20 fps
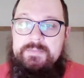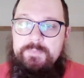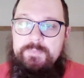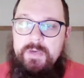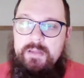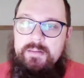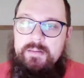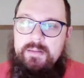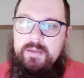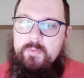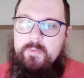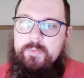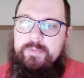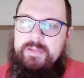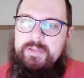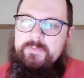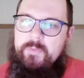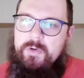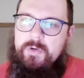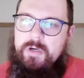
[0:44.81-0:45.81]
month. I
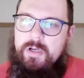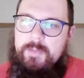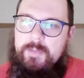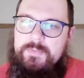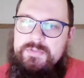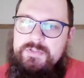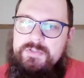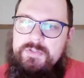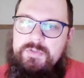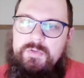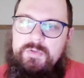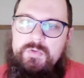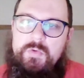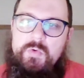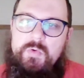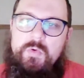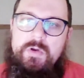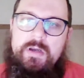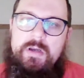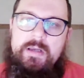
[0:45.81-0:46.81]
believe we're up
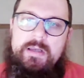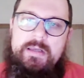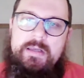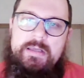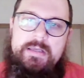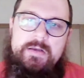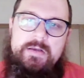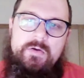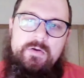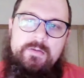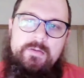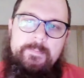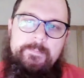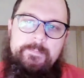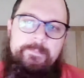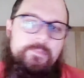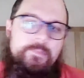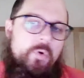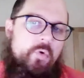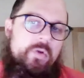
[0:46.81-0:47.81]
to
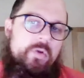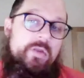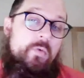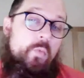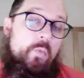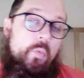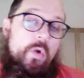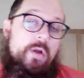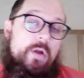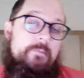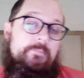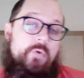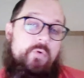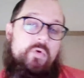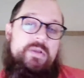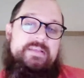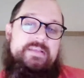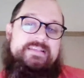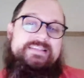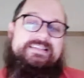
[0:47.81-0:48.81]

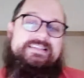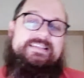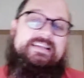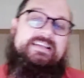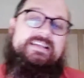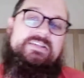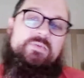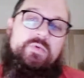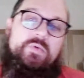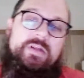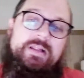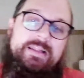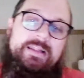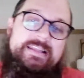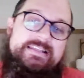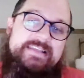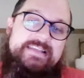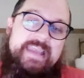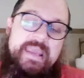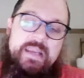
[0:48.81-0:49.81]
1.6
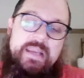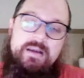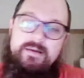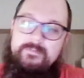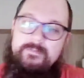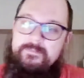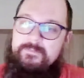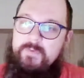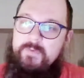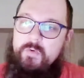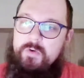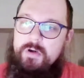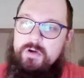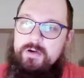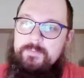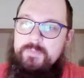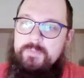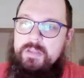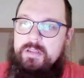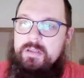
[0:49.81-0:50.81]
release candidate
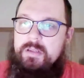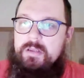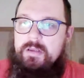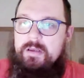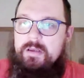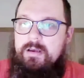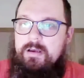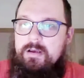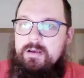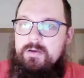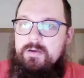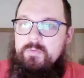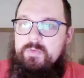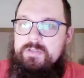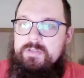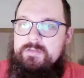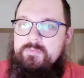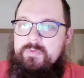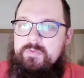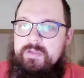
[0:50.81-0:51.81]
4.
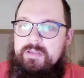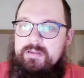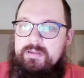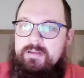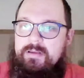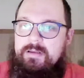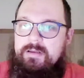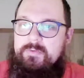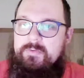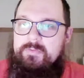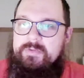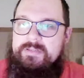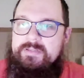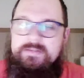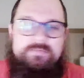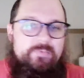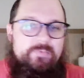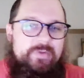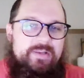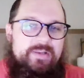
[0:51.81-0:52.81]
We
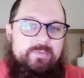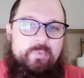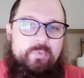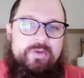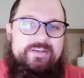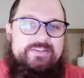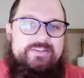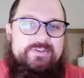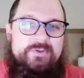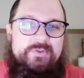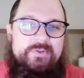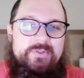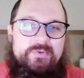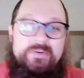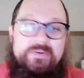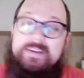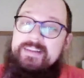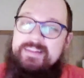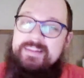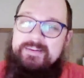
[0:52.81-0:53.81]
did 1, 2,
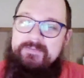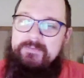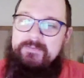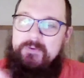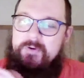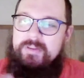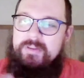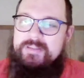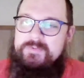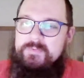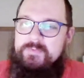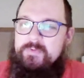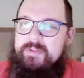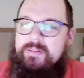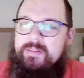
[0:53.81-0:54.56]
3, and then 4 this